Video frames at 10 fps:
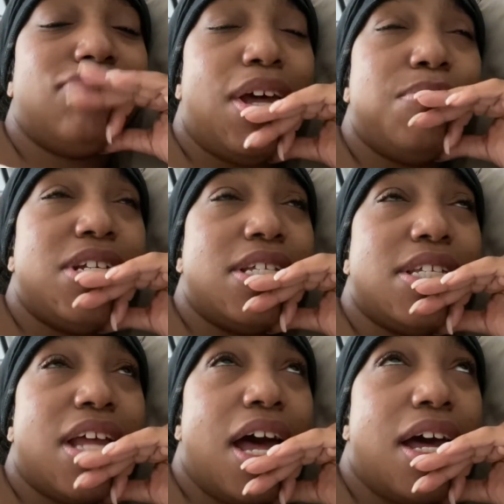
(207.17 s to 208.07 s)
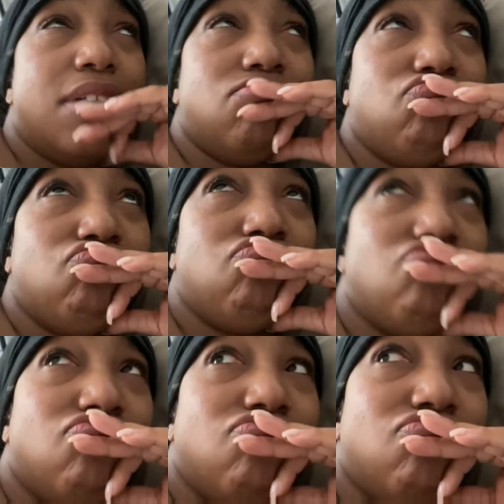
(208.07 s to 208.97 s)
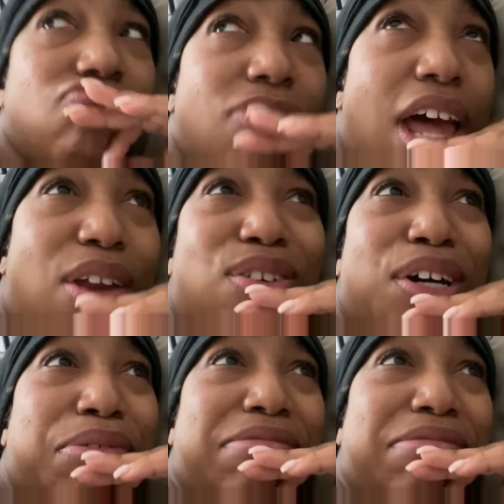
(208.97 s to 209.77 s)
I'm just not, I don't know.